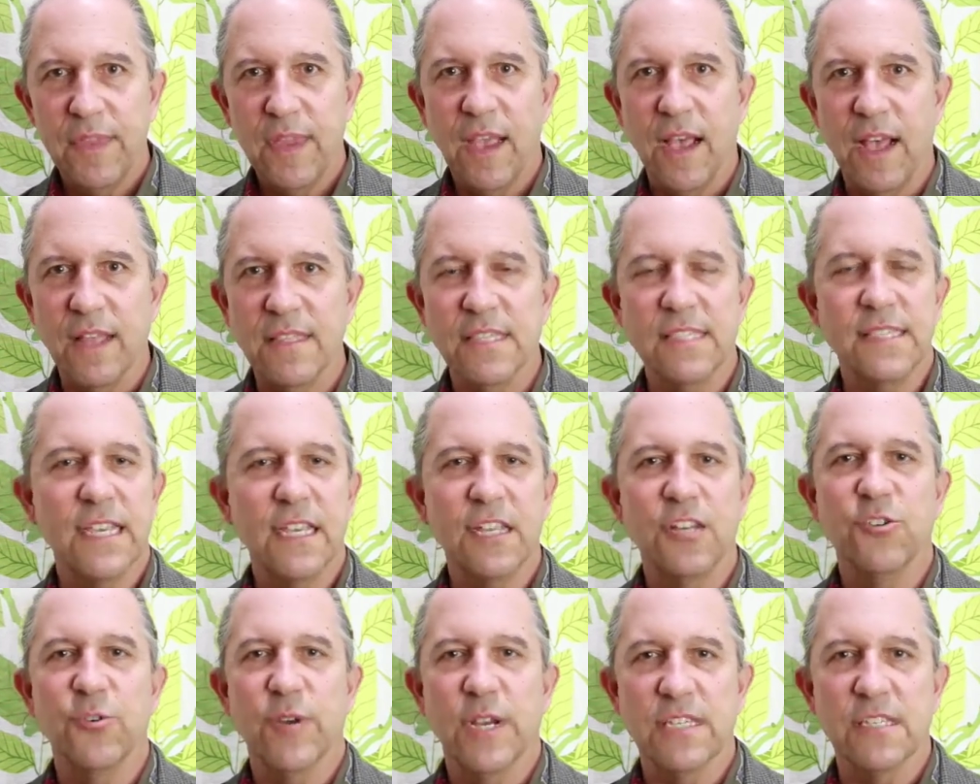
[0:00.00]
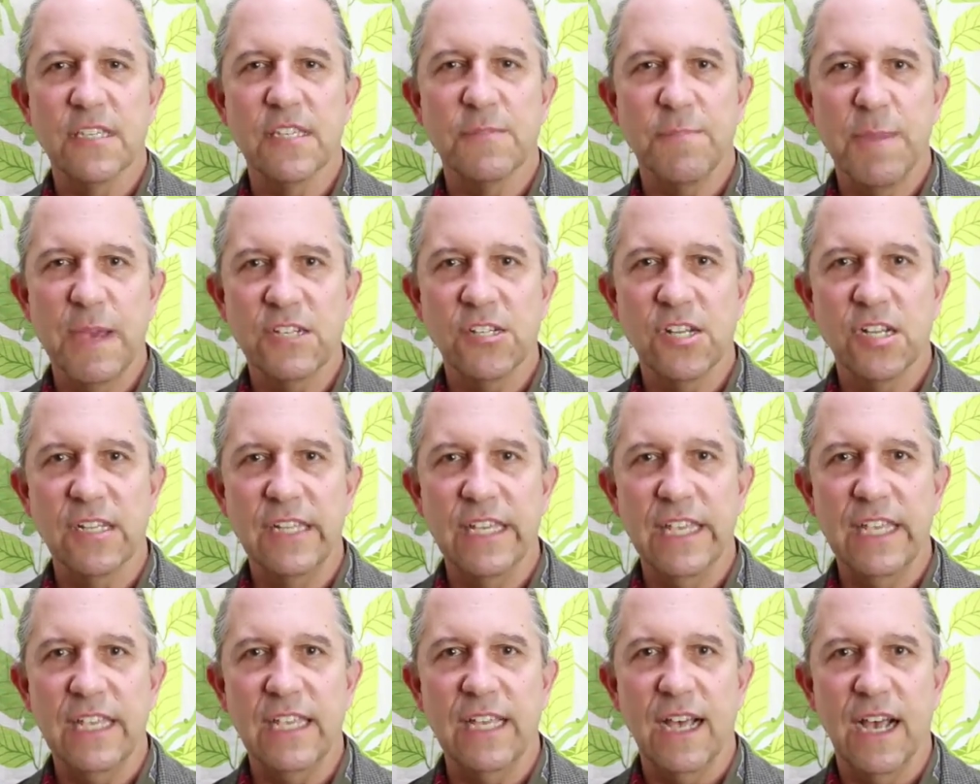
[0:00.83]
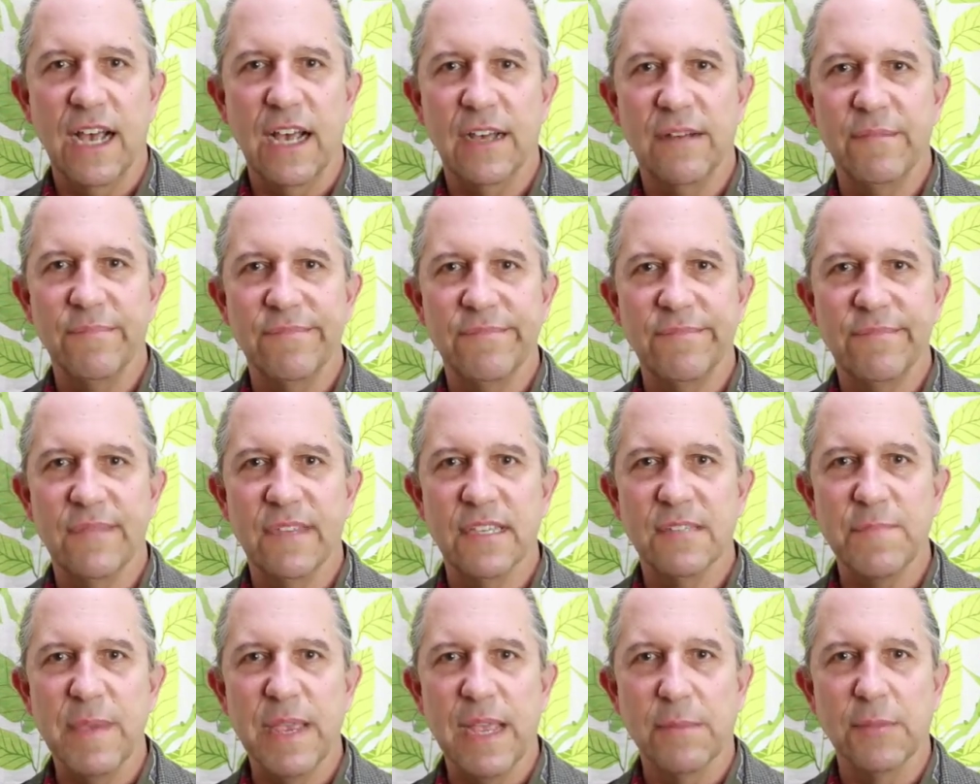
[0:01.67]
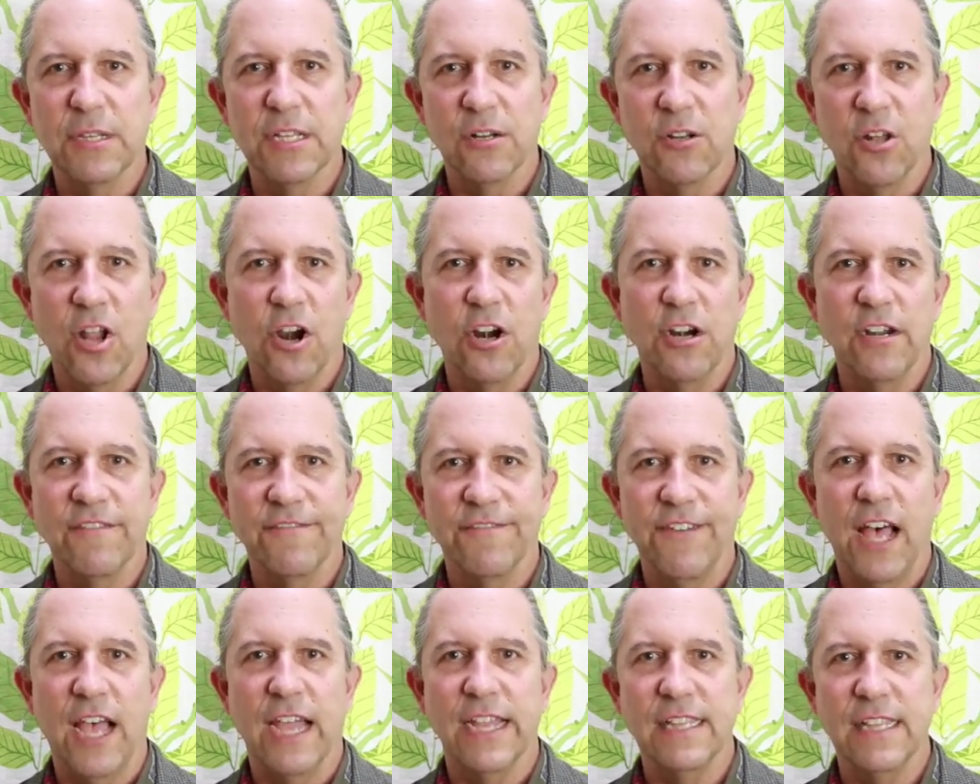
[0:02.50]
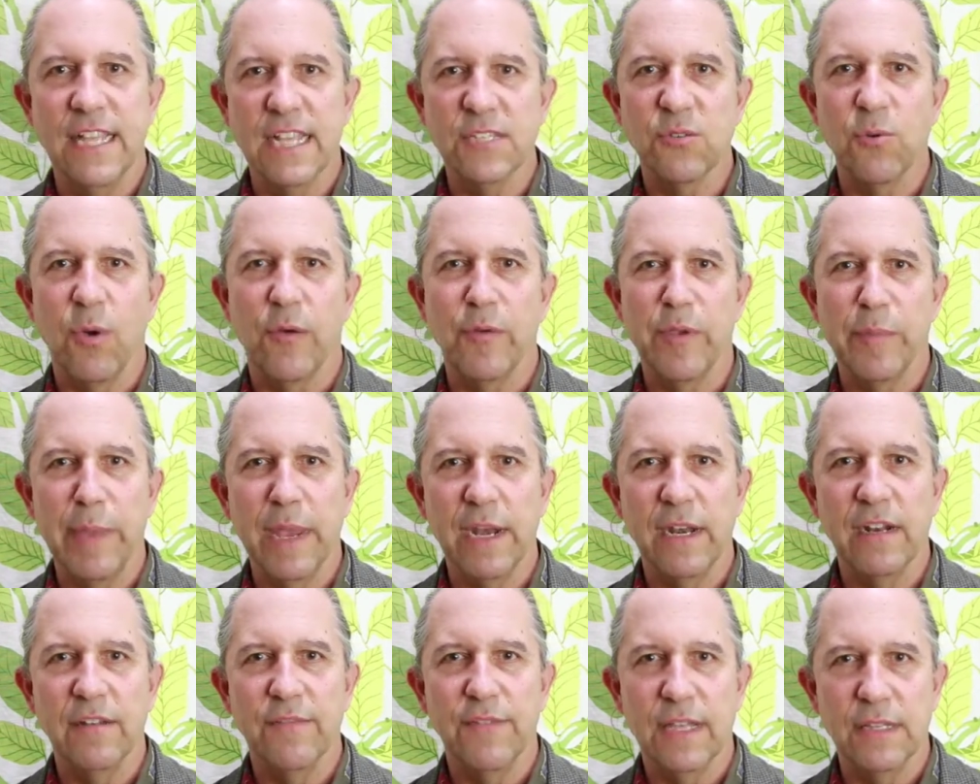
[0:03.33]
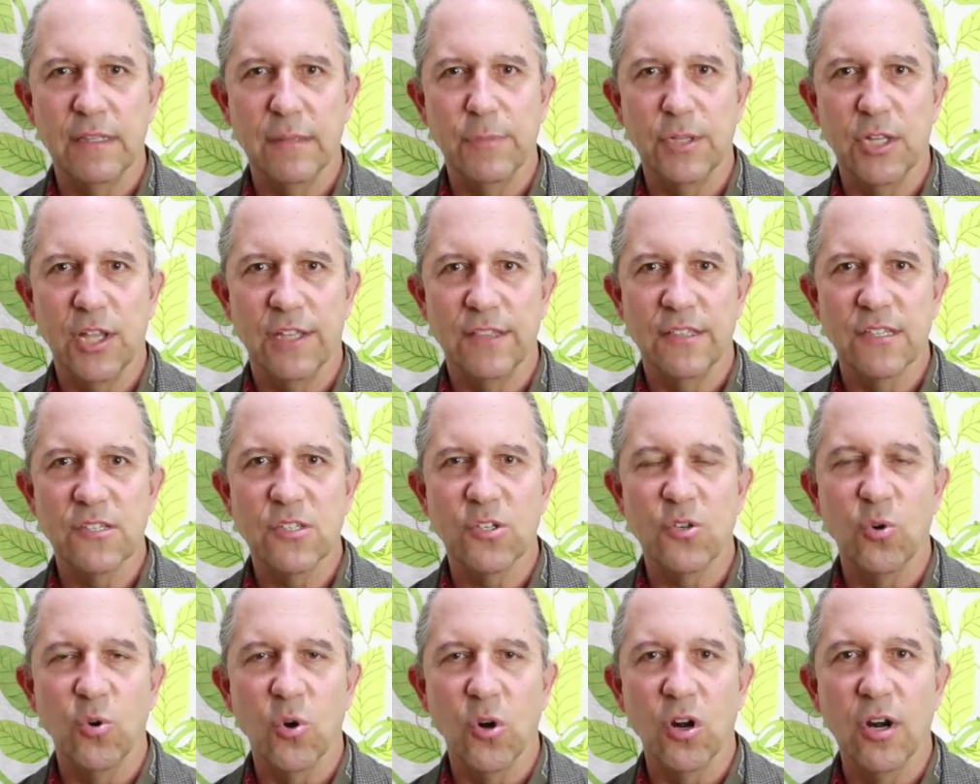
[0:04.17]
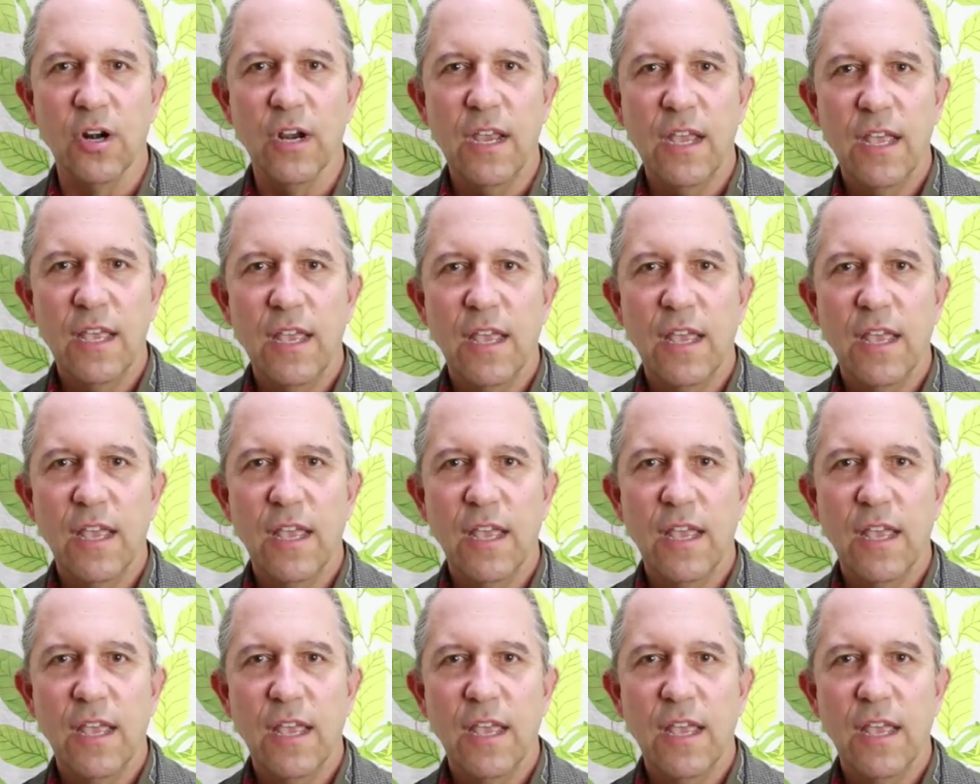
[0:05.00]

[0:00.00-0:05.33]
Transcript: The cicatrix especially has become a little hard to find. That's why we made it available on the store.